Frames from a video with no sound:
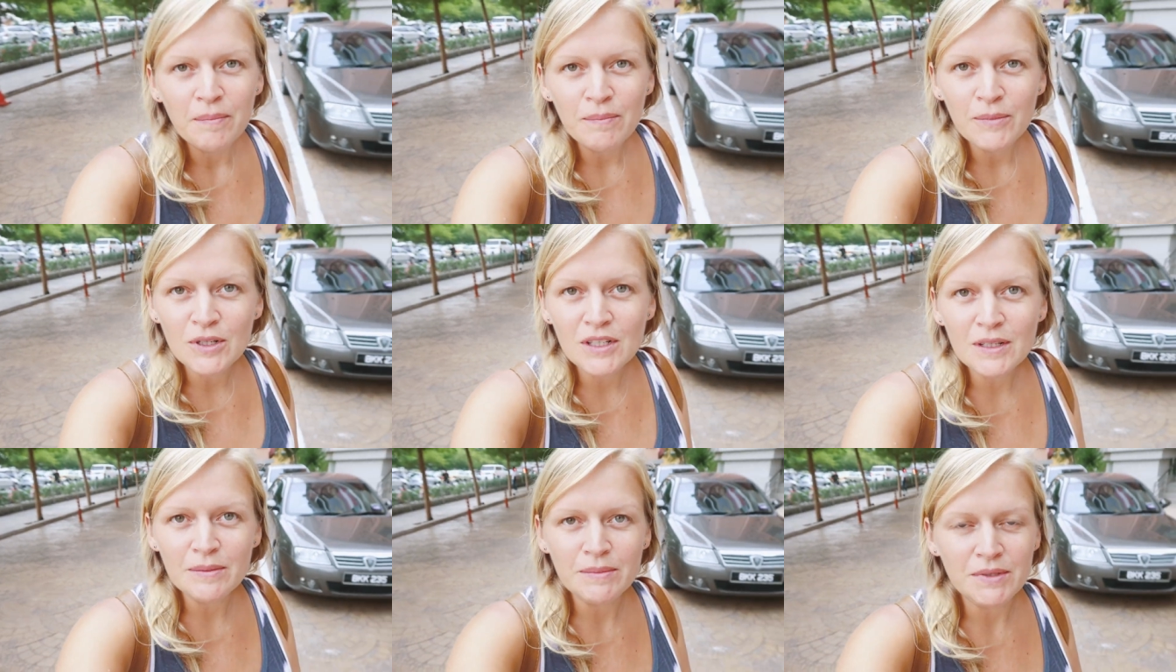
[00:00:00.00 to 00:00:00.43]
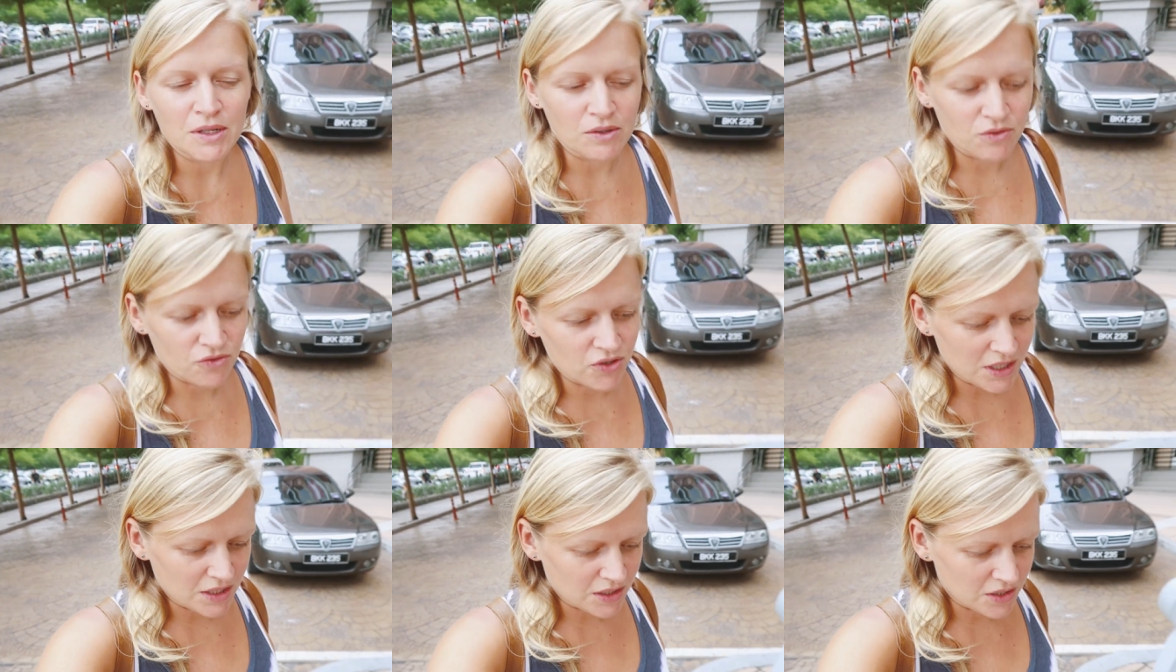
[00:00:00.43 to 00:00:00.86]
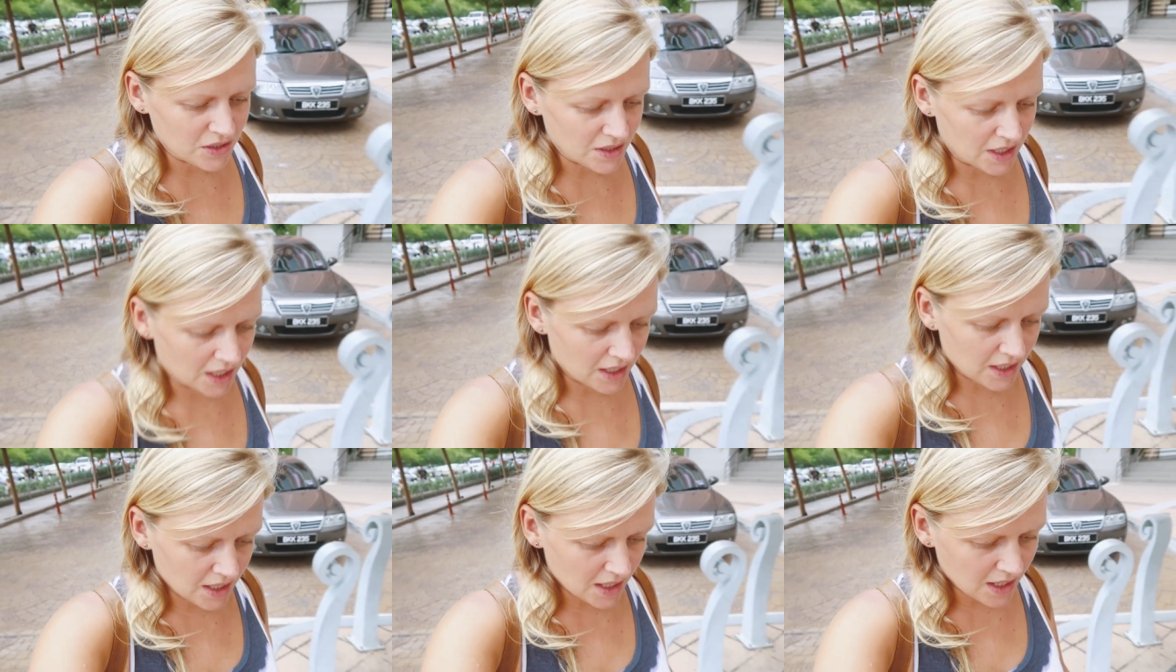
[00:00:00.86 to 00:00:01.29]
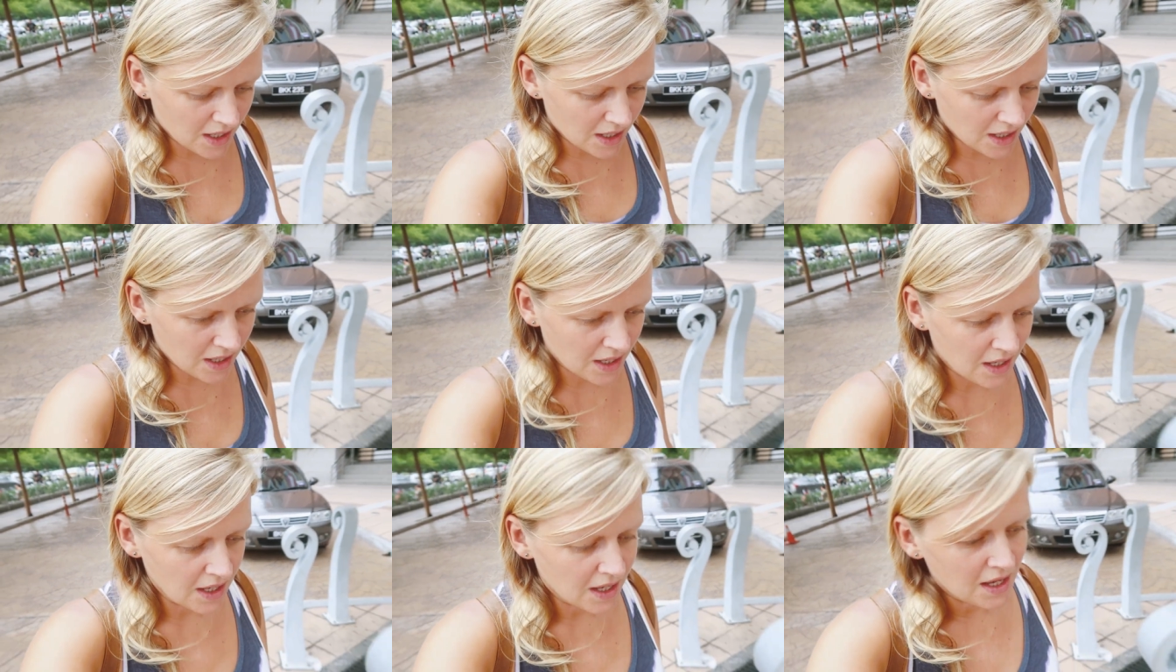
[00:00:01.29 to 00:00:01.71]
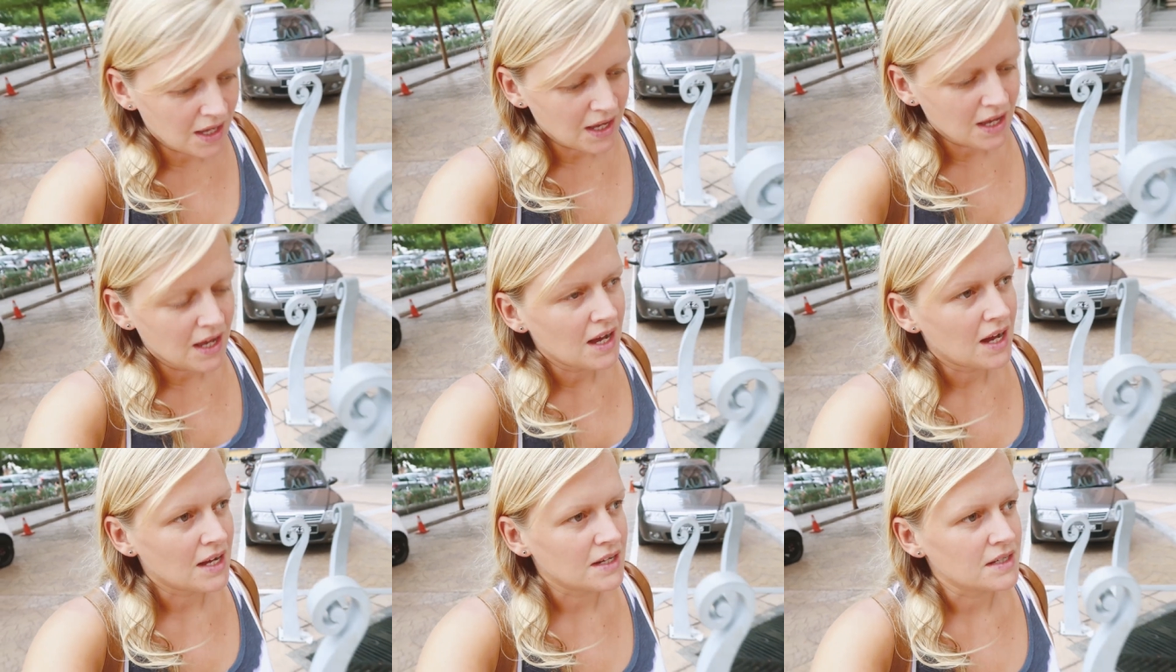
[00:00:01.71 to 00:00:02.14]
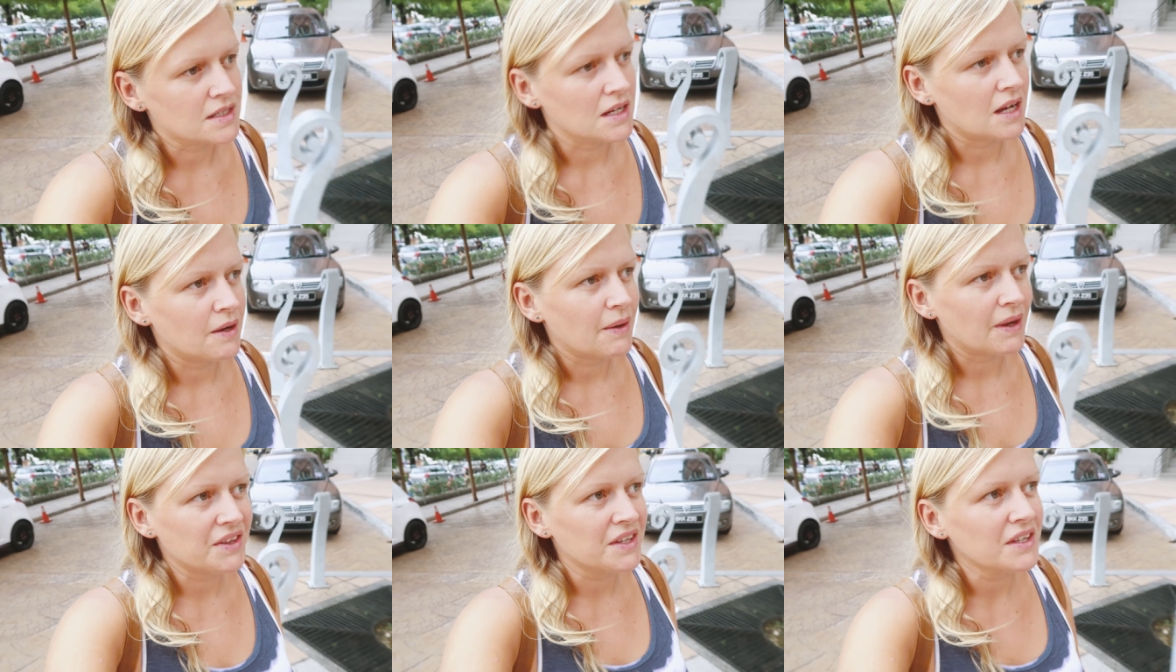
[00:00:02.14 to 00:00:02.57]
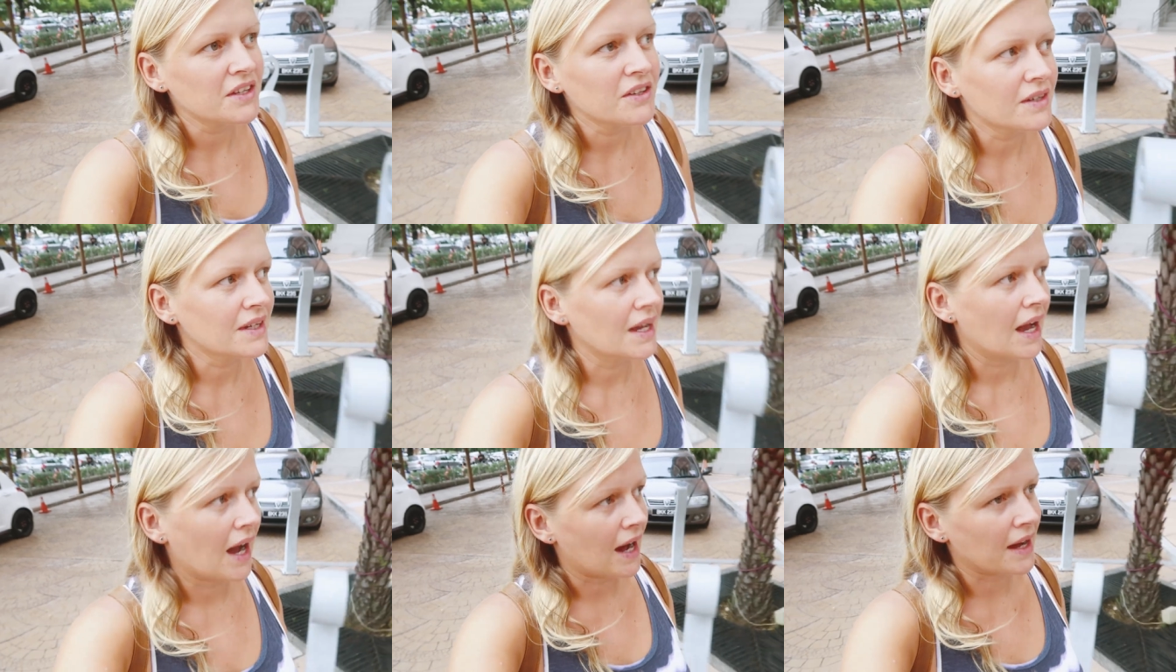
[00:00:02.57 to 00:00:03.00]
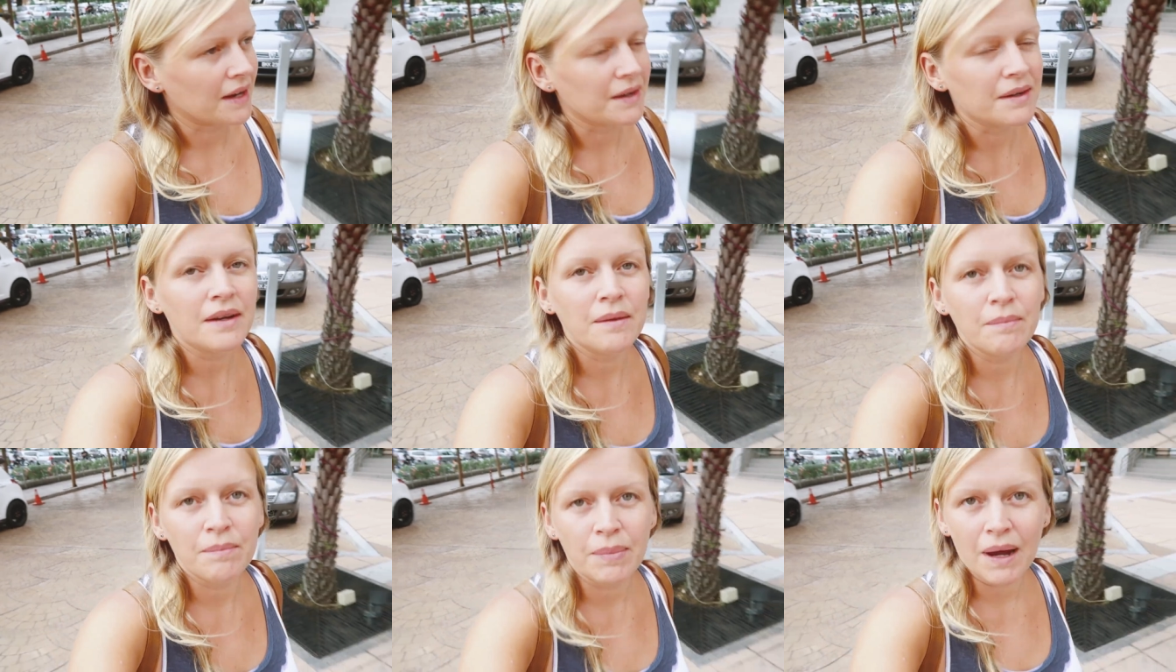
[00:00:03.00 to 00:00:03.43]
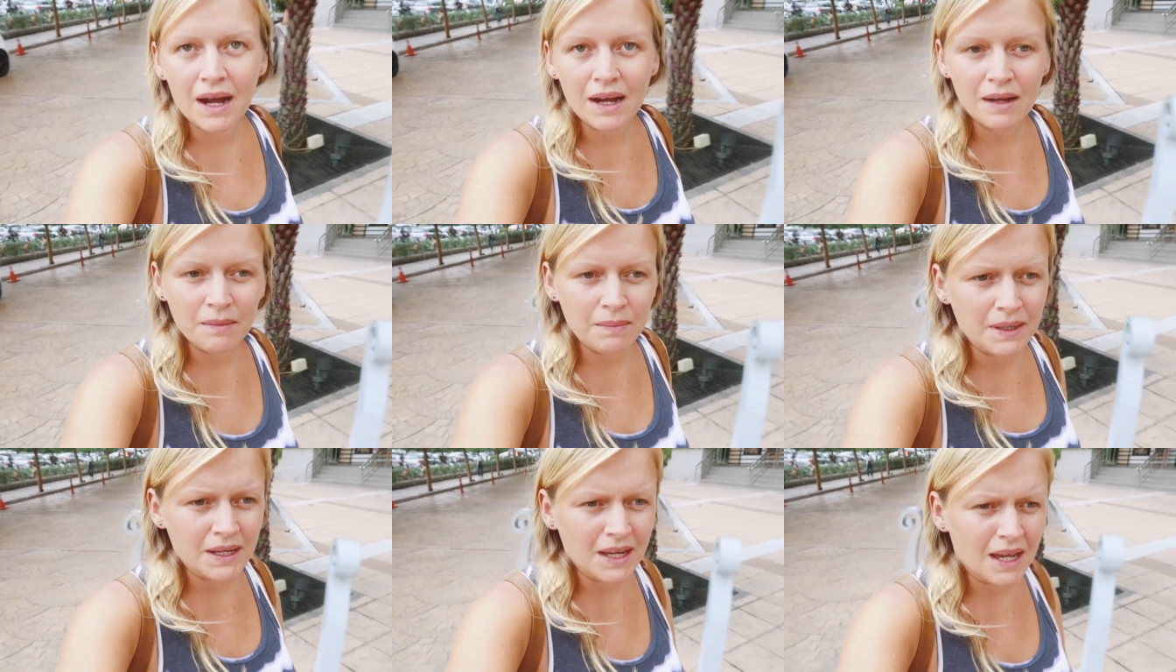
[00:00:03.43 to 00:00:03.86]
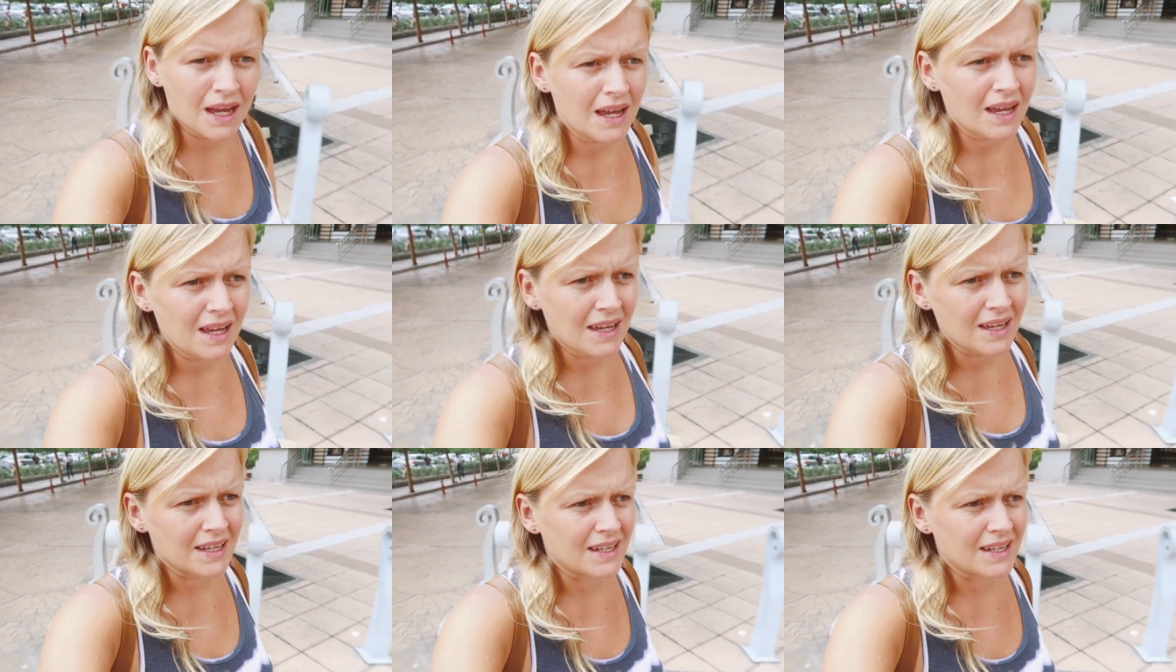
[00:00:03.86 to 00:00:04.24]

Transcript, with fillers: Muslims don't drink do they? And so I think you can buy beer